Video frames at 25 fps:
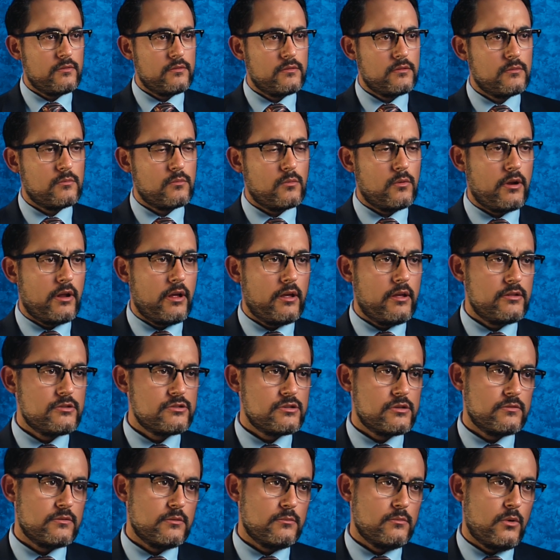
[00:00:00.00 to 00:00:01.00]
The, what I
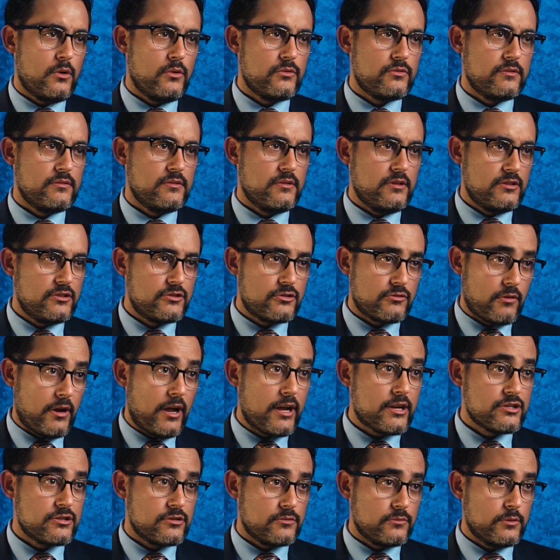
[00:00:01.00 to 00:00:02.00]
enjoy the most is the
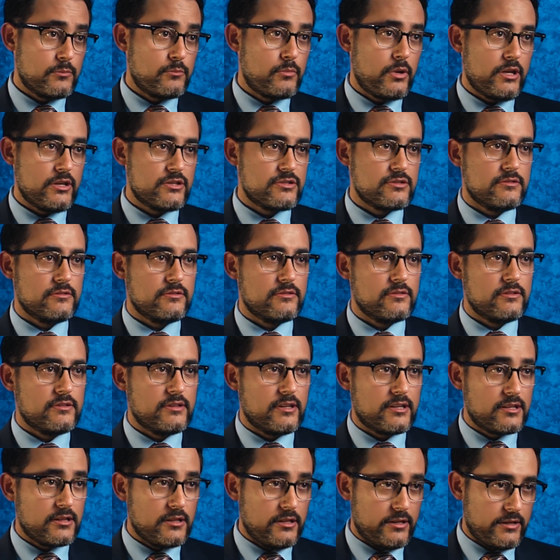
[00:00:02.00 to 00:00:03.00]
interaction with patients in
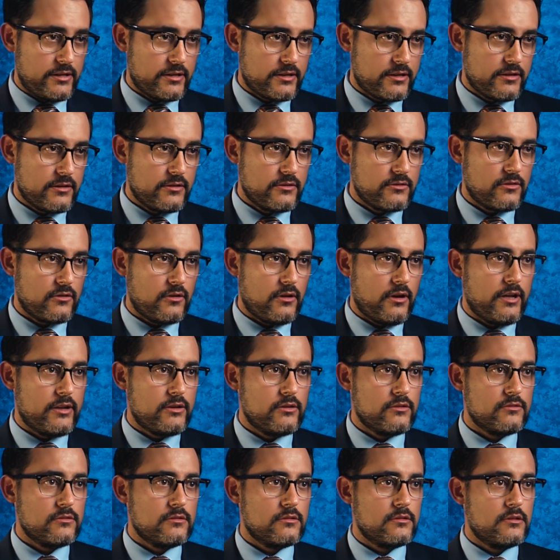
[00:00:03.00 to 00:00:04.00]
the clinic. So I
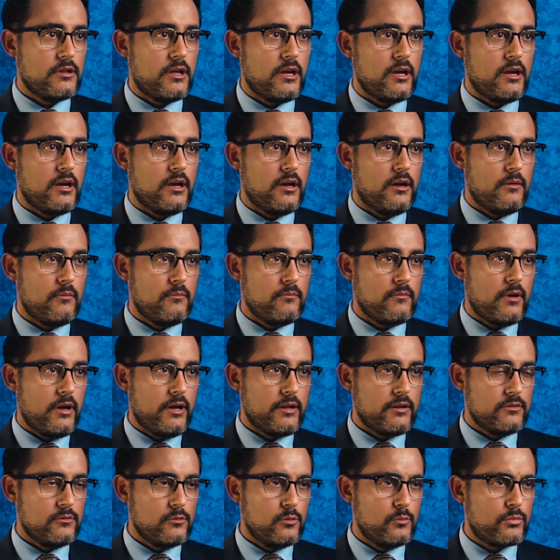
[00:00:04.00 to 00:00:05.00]
don't, uh,
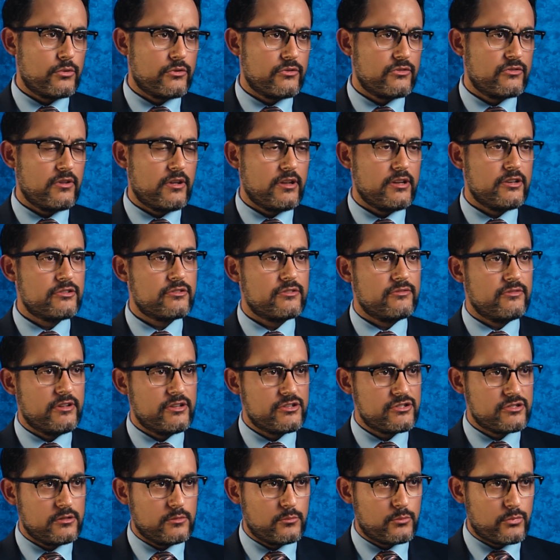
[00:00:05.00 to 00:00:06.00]
I don't do per se
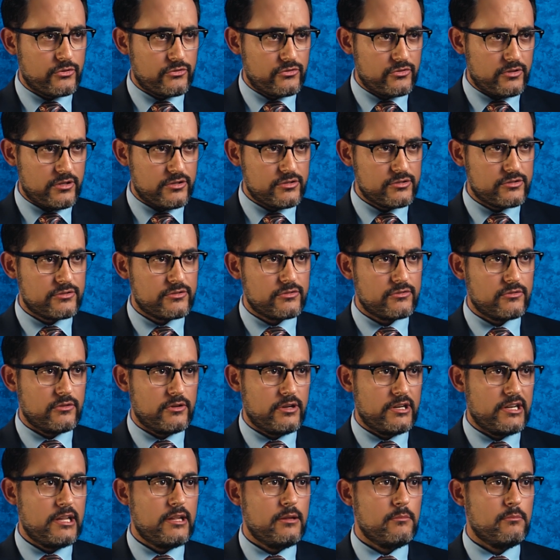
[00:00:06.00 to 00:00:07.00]
interventional procedures or
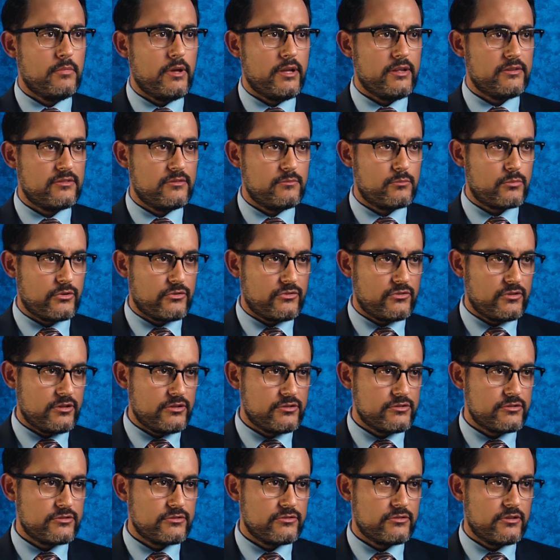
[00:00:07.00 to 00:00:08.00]
any invasive
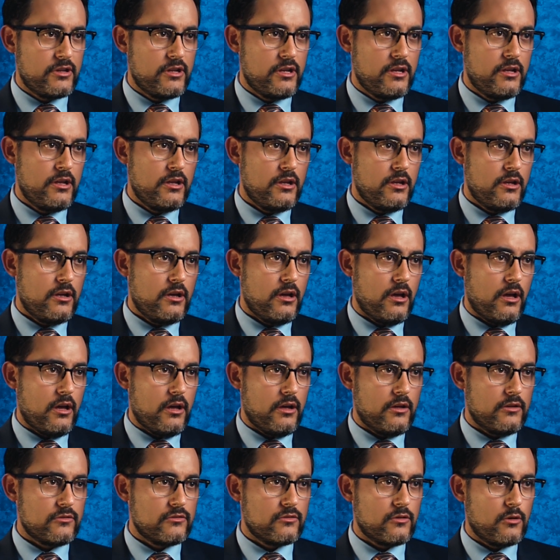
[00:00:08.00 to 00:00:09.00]
procedures.
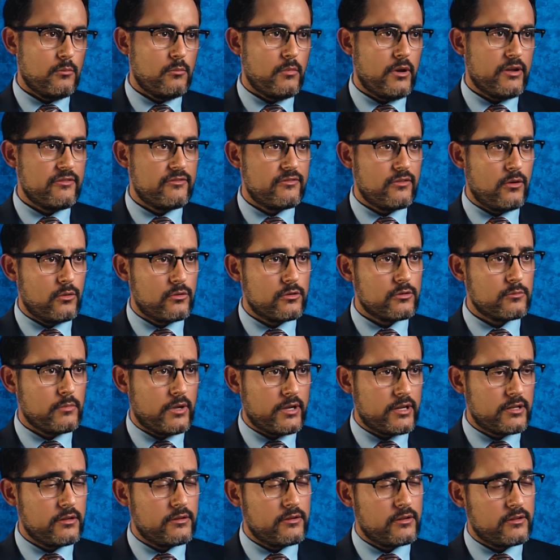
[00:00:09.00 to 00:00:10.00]
Uh, so my focus,
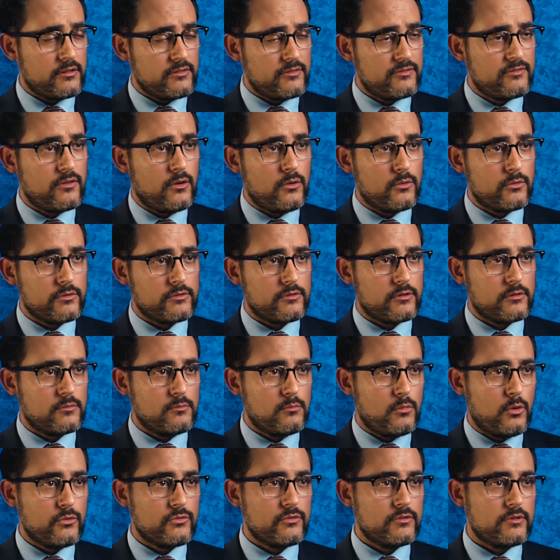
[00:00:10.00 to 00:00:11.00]
my clinical focus is
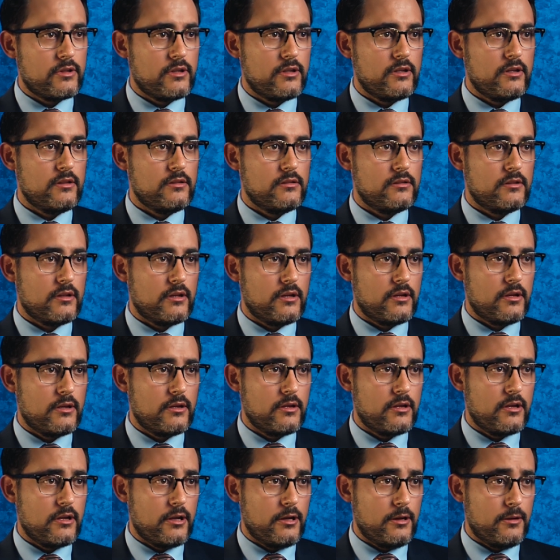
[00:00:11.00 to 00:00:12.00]
mostly in the
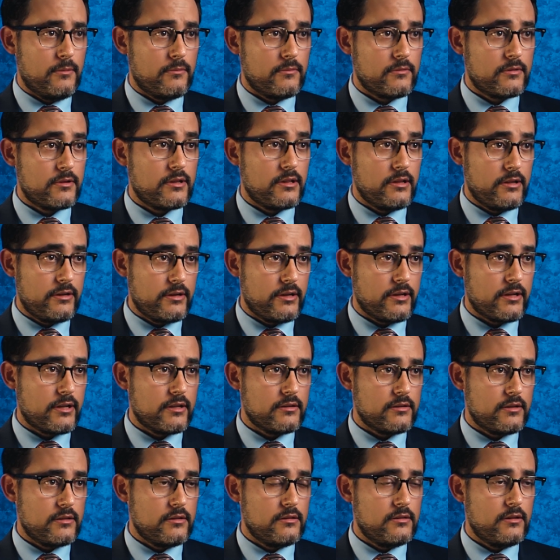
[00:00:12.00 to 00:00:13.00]
uh, clinic
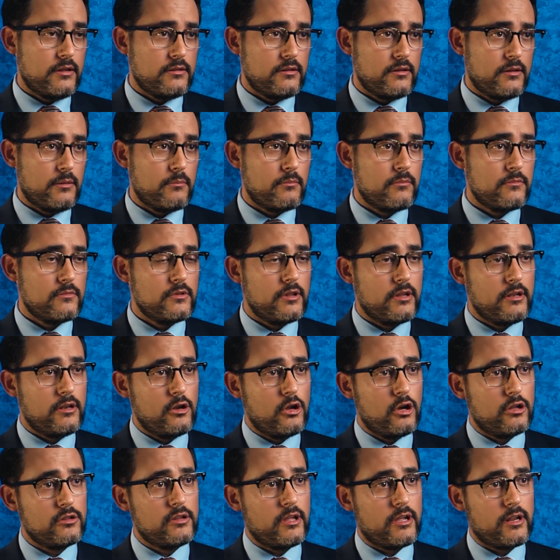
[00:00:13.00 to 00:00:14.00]
and, in, and the, the
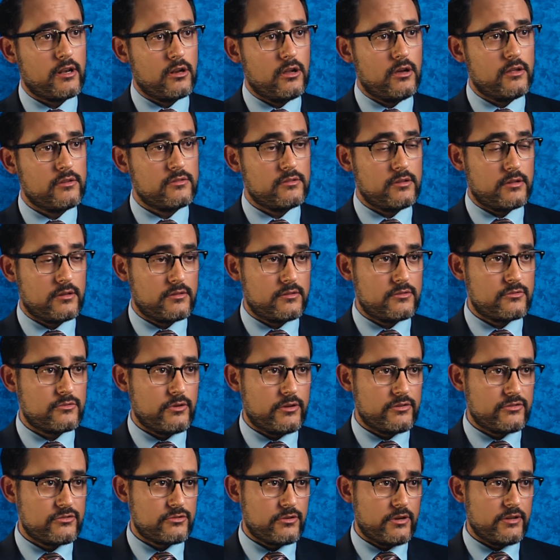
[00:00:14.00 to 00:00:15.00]
non-diagnostic
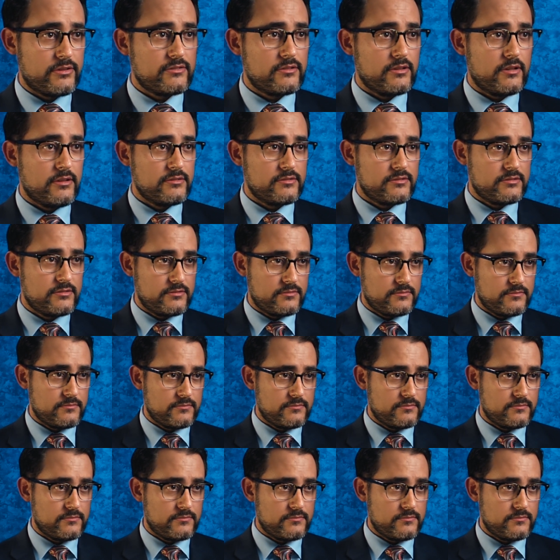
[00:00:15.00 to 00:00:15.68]
stress test.